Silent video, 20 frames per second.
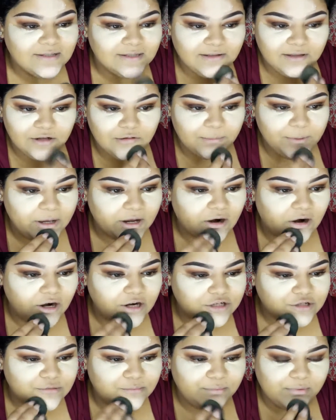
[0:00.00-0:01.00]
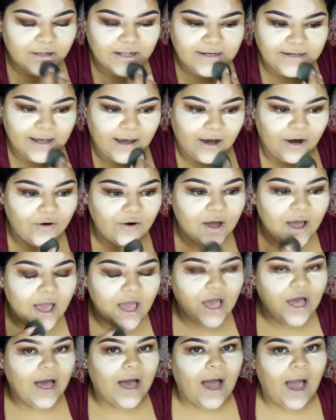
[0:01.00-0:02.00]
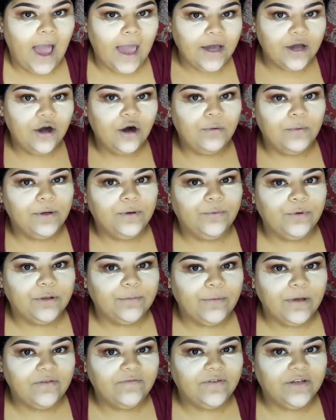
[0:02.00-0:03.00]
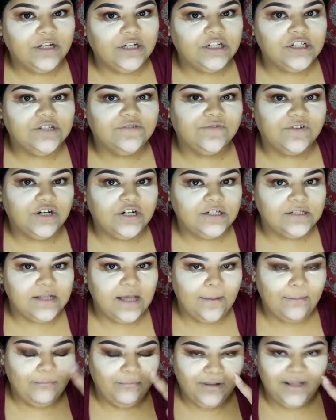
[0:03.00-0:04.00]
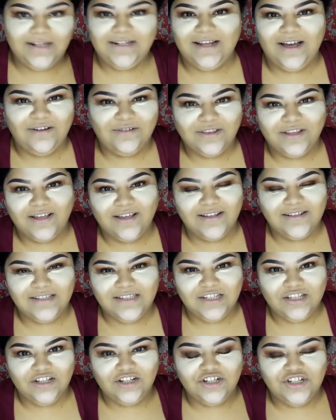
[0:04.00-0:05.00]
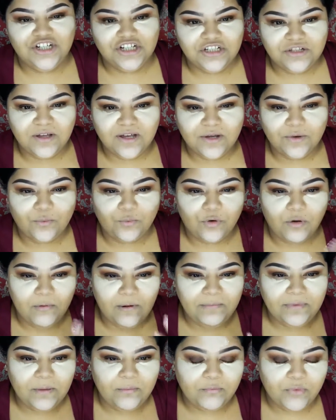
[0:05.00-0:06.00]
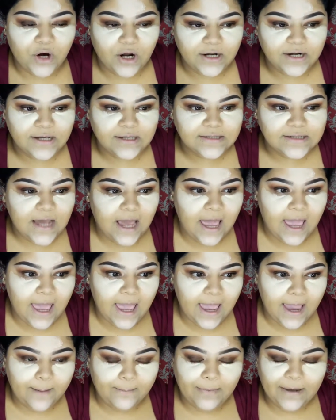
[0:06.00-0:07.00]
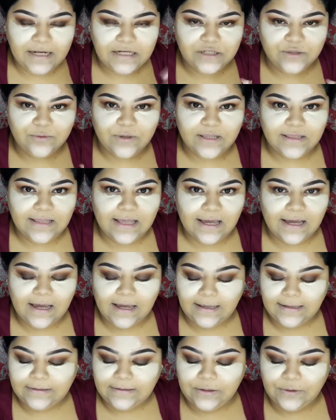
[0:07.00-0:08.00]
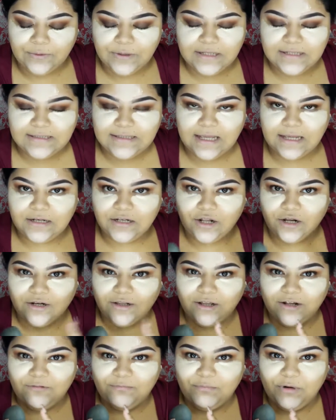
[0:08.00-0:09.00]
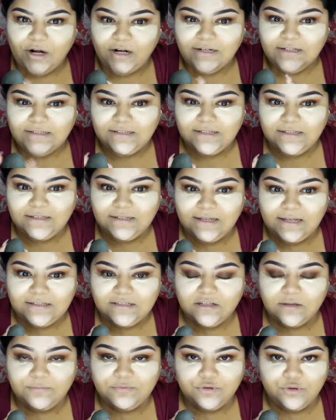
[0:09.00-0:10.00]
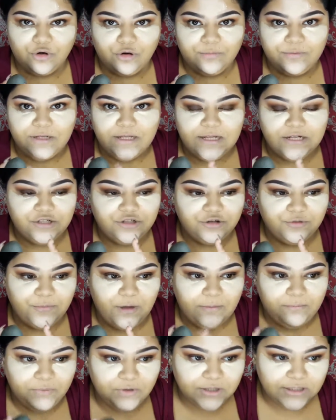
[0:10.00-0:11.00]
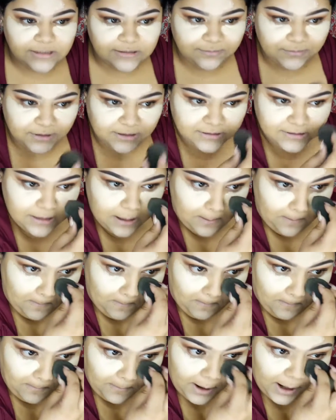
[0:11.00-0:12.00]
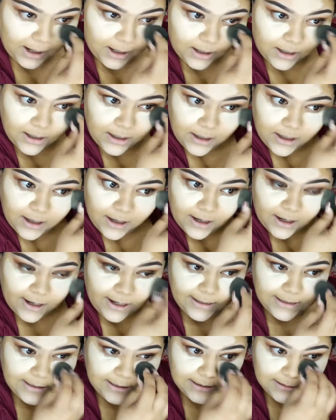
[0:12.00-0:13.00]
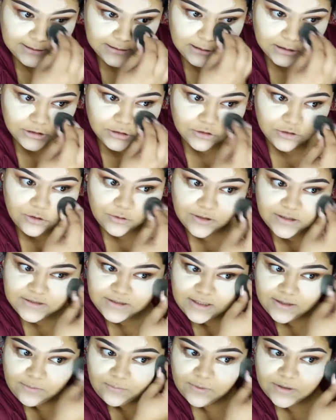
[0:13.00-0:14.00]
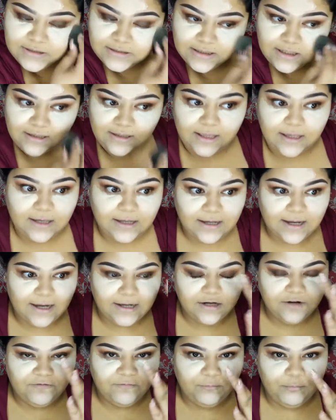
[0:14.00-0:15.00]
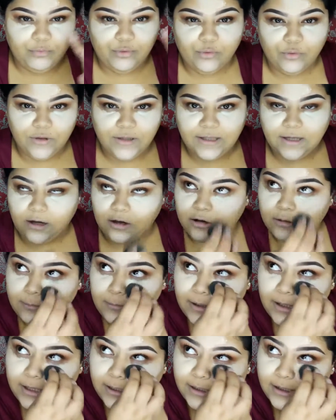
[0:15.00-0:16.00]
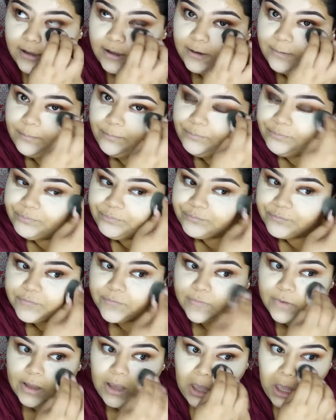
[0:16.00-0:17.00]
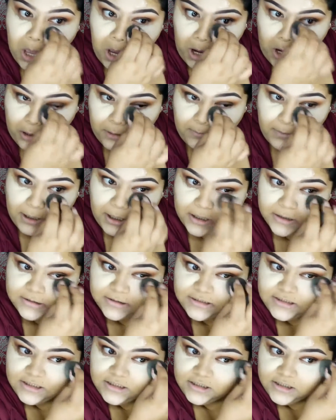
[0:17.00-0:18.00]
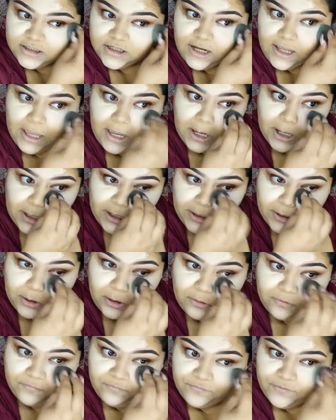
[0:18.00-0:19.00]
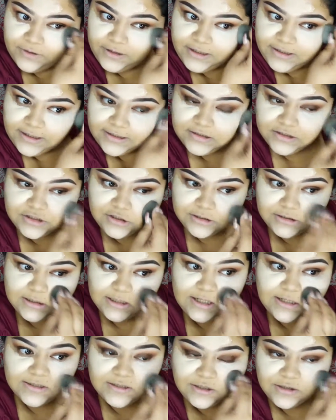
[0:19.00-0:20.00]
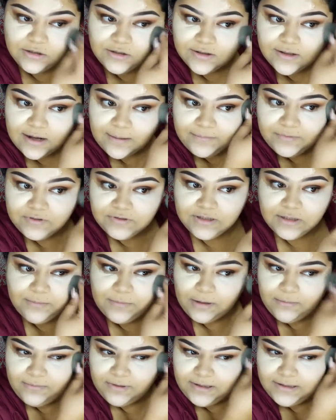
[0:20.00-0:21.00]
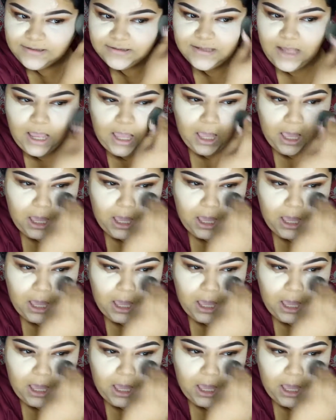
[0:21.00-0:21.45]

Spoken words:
a little bit hard to blend out. I go in with my fingers first and blend out the concealer just so I could warm up the product, and by doing that noticed that not a lot of product gets absorbed into my beauty sponge, but I did start to notice that it was like kind of pulling on my concealer, and hopefully that's just the concealer that I'm using. Maybe with